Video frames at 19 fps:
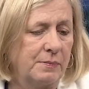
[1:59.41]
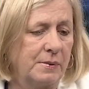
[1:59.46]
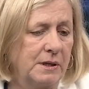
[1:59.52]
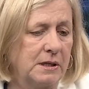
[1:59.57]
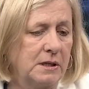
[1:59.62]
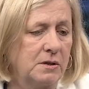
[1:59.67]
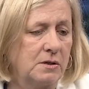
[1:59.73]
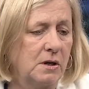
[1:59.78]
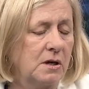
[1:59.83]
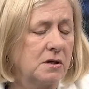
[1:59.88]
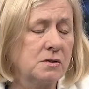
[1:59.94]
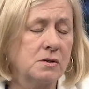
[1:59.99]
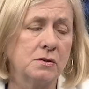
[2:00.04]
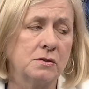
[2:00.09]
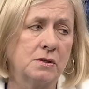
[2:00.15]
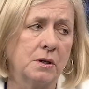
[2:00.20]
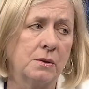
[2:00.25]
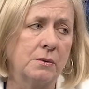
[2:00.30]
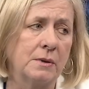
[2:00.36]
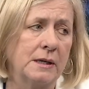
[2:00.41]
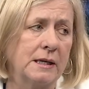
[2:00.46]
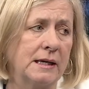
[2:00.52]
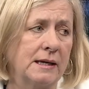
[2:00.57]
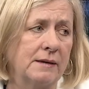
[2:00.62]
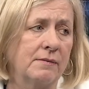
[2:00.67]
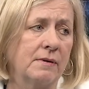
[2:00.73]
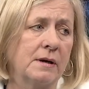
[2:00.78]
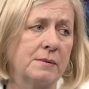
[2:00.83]
but you also don't want to
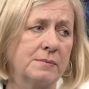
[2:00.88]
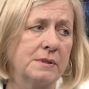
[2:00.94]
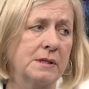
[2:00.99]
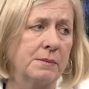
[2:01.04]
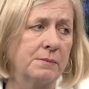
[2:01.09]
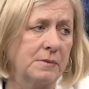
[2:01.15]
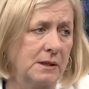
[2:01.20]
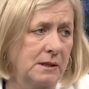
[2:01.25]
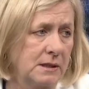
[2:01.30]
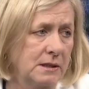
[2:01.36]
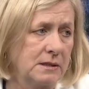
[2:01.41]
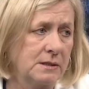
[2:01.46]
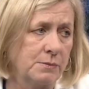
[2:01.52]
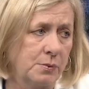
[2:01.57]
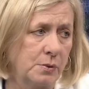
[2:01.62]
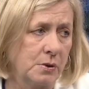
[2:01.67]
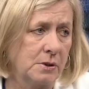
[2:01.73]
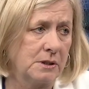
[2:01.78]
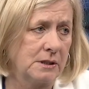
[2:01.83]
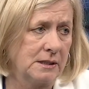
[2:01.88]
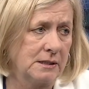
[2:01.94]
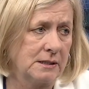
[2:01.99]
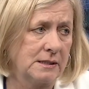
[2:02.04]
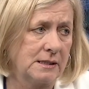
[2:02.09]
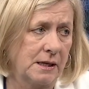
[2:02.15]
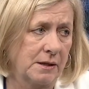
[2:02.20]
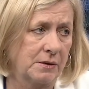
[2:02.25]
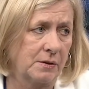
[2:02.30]
give up something that's important to the
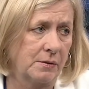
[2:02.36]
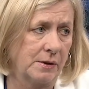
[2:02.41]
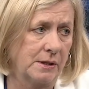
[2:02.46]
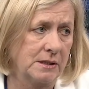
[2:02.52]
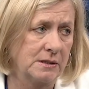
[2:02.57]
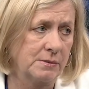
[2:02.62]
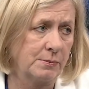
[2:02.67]
South Koreans.